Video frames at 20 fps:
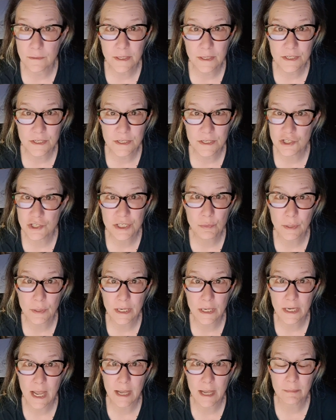That's just what
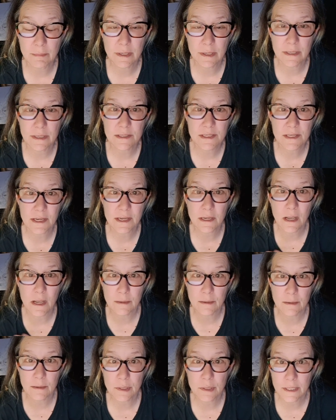it happens. Like
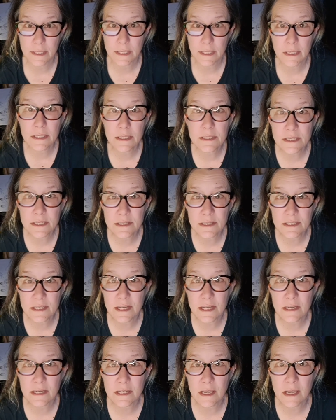I'm plugging into the
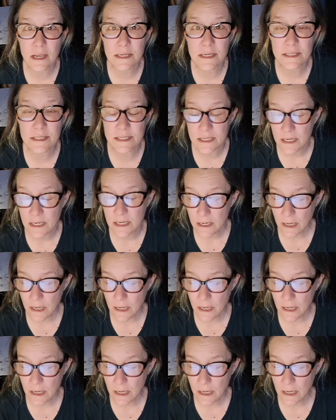zeitgeist,